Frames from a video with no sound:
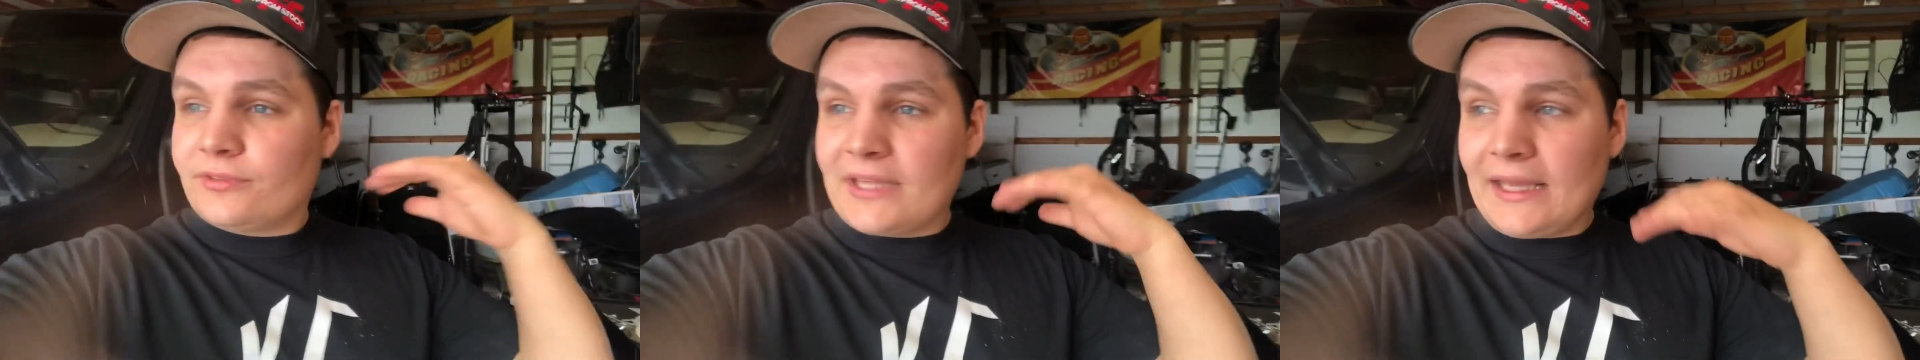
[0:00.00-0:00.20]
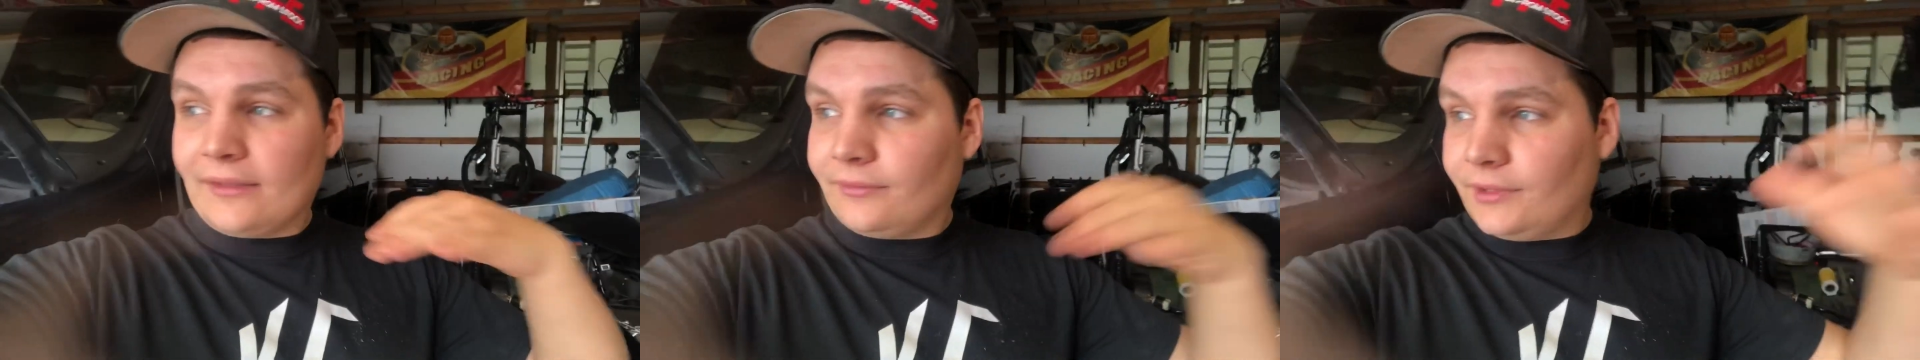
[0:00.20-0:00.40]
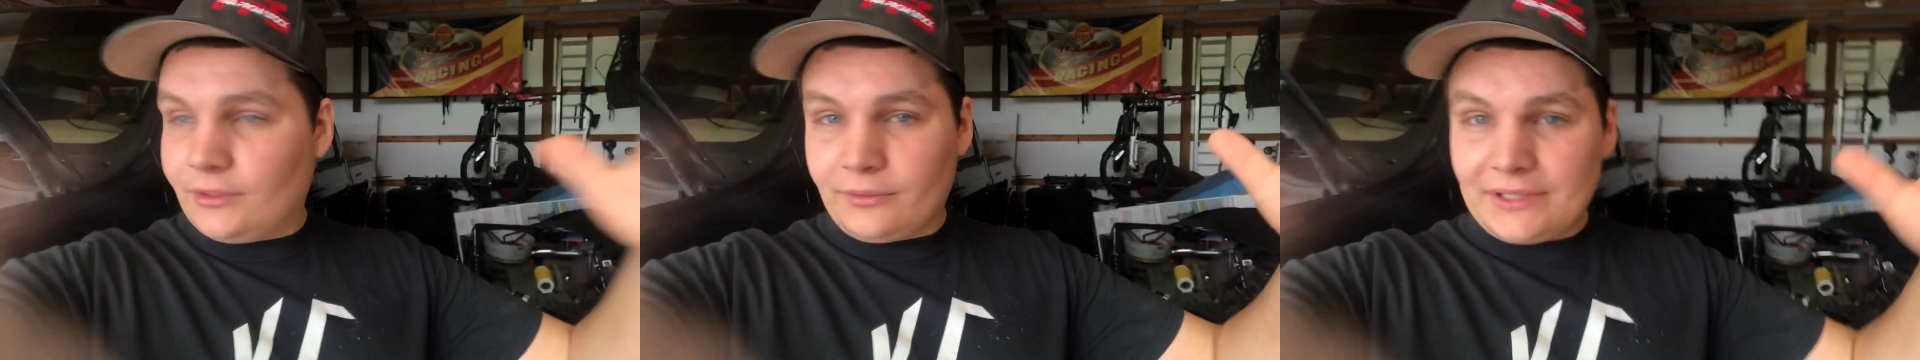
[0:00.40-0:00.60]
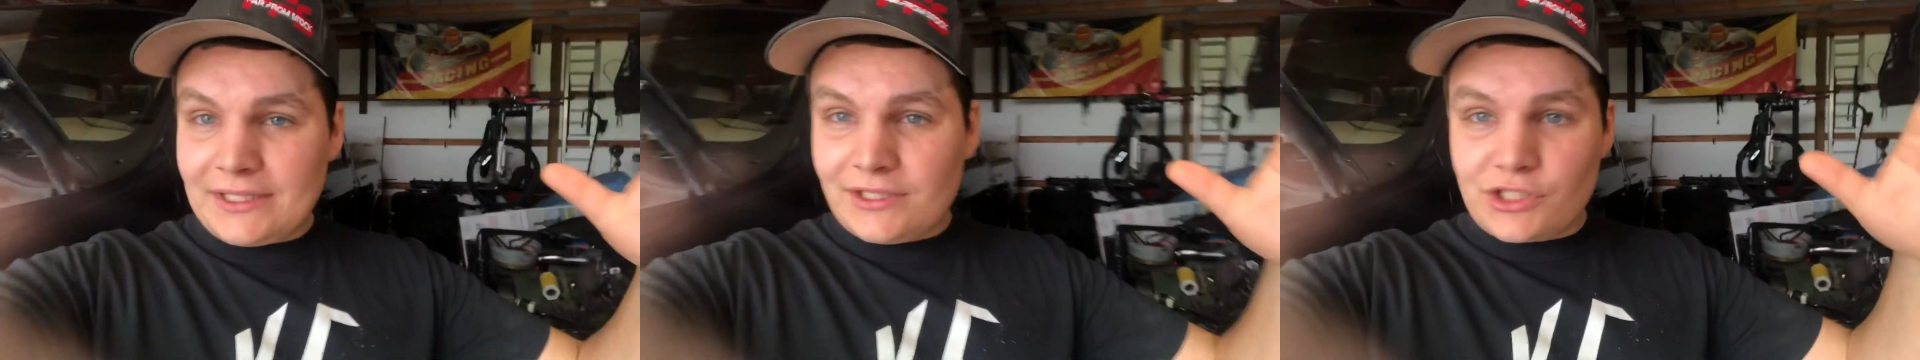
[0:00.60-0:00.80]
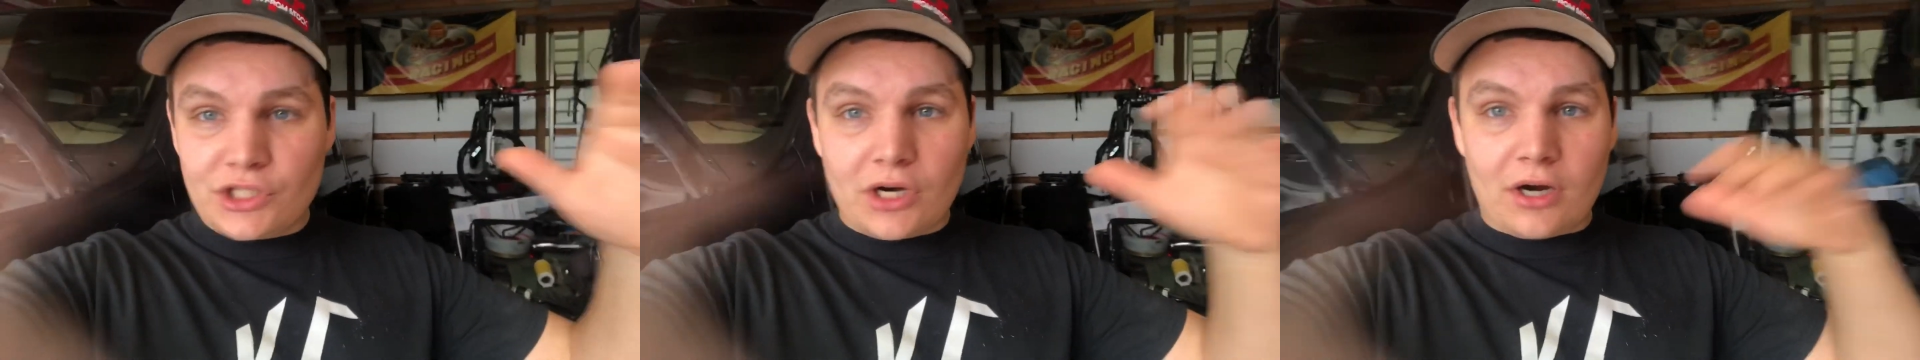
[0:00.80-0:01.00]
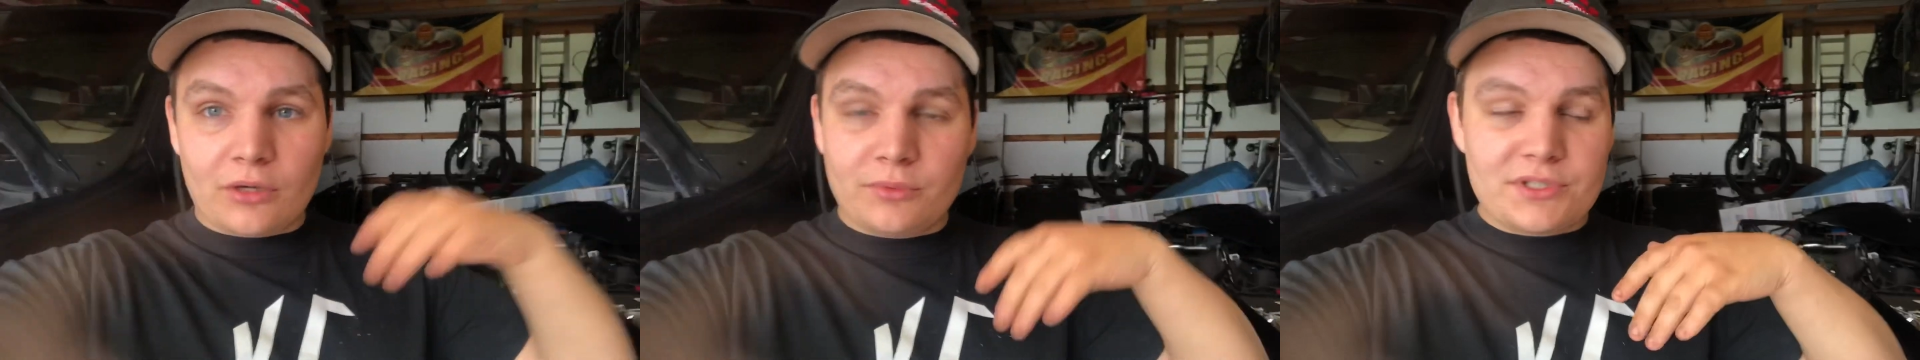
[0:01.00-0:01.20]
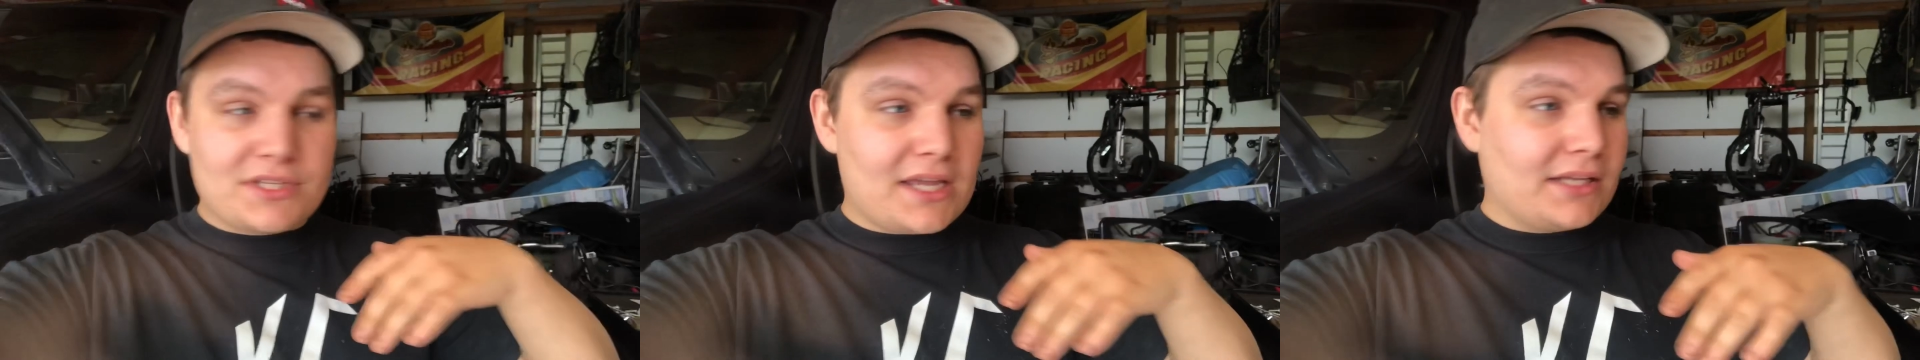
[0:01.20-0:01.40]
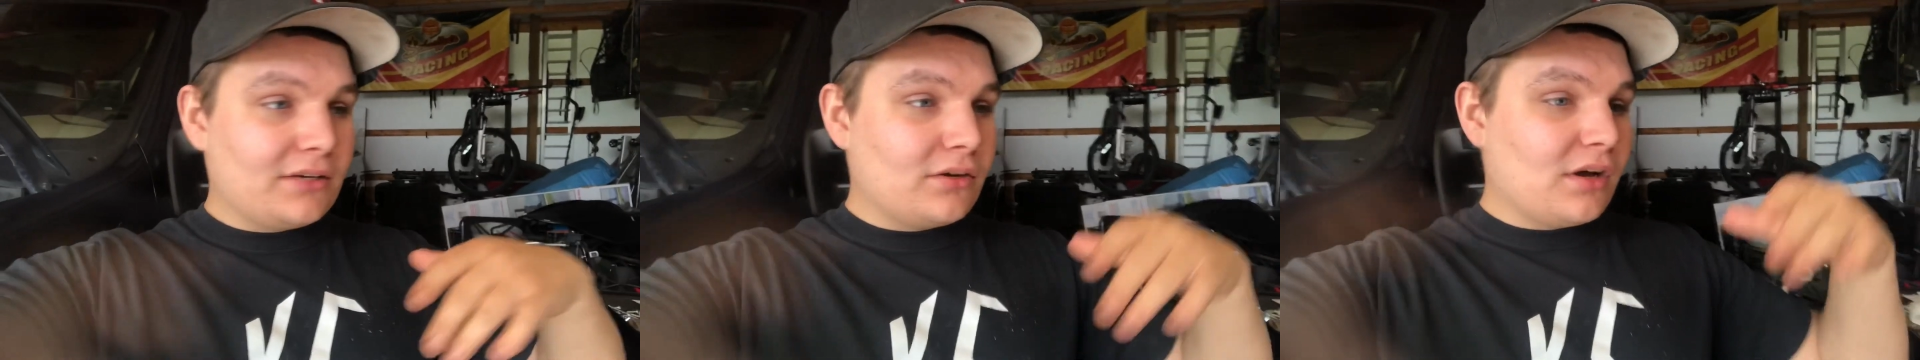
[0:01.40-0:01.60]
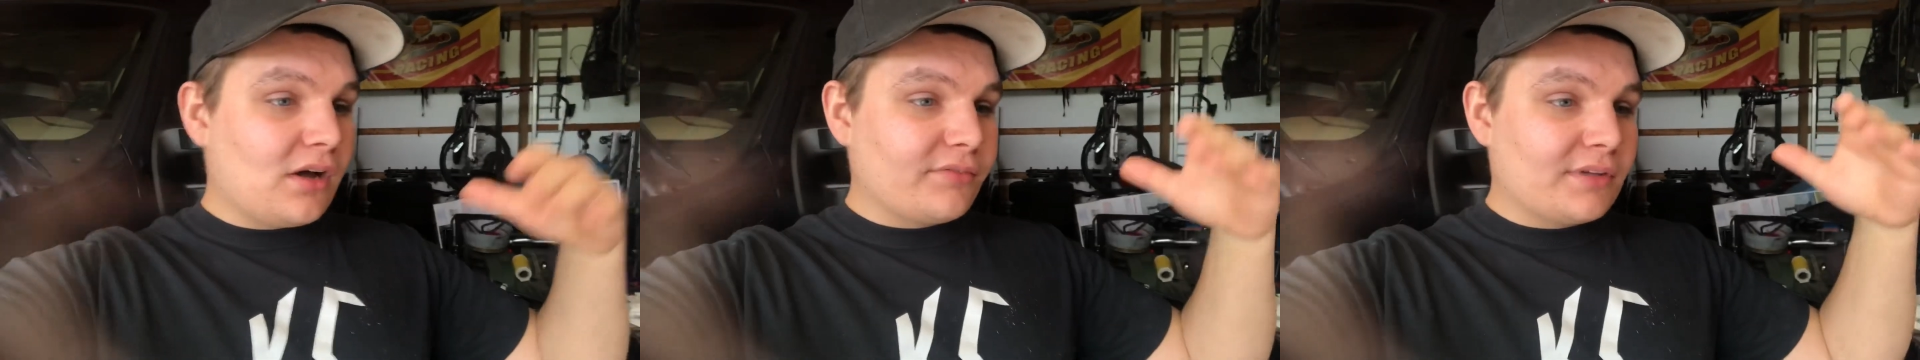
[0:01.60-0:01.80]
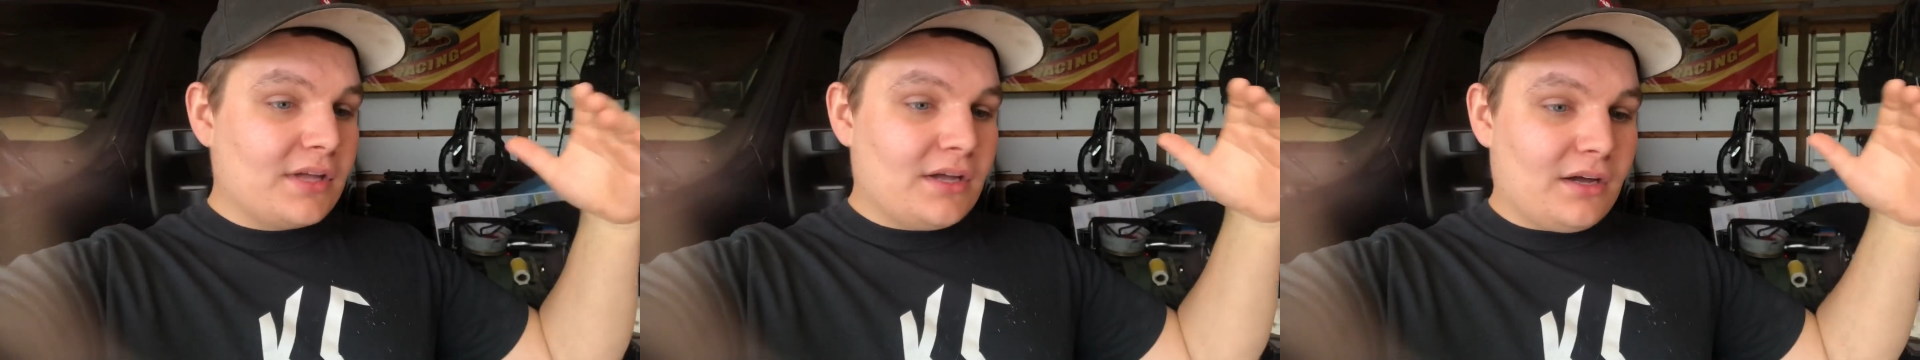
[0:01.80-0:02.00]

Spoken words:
had, EGR was taken off,